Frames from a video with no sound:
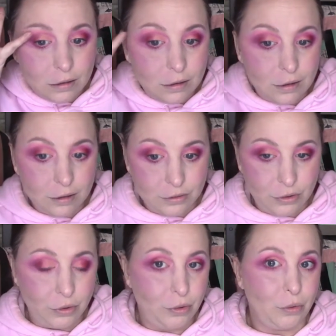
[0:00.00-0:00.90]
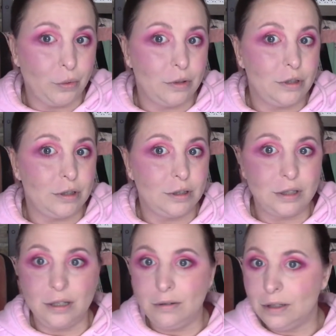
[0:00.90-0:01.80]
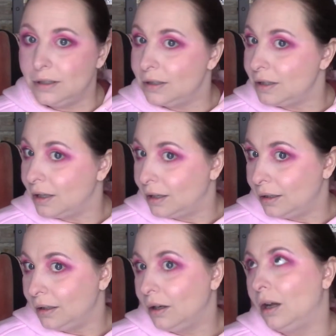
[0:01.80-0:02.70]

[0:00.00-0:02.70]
That is gorgeous. Can you guys see that?